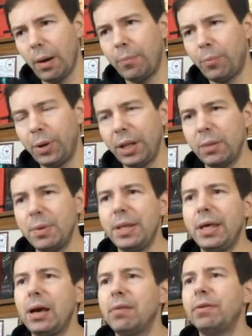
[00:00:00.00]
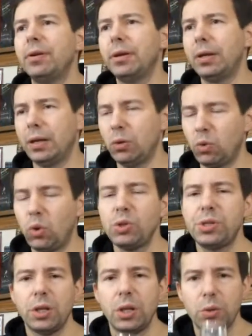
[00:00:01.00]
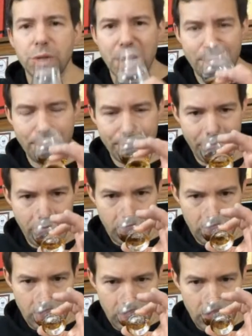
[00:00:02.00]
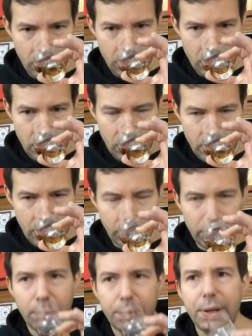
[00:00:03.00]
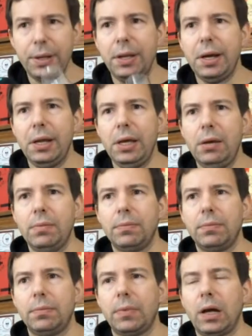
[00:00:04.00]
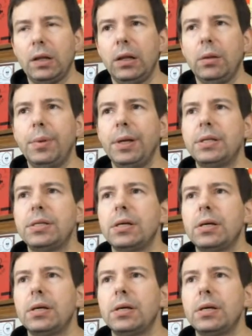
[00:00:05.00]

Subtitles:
Putting them in the oven, roasting those up. A little bit nutty, a little bit.